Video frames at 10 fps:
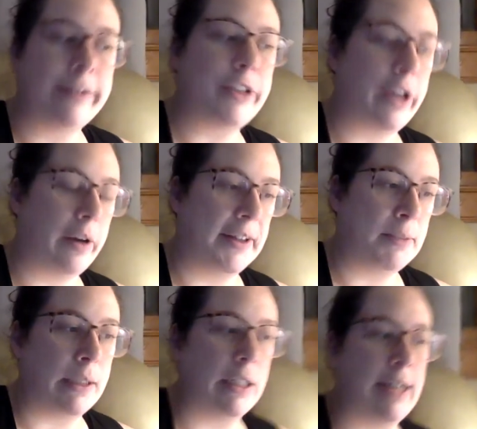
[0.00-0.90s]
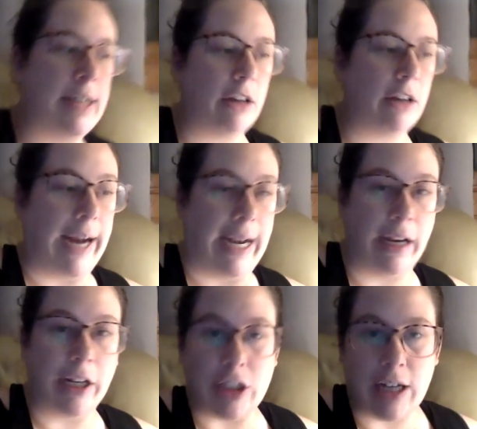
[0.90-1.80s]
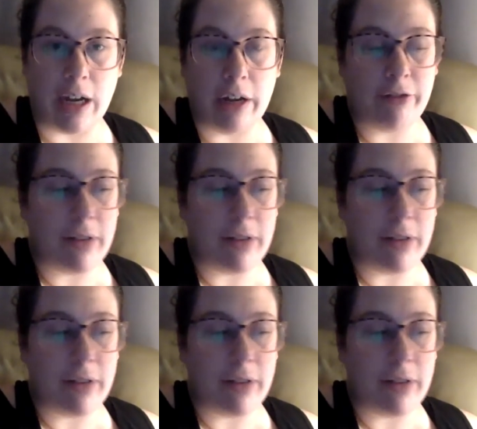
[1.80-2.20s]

So I spent the day grading your stuff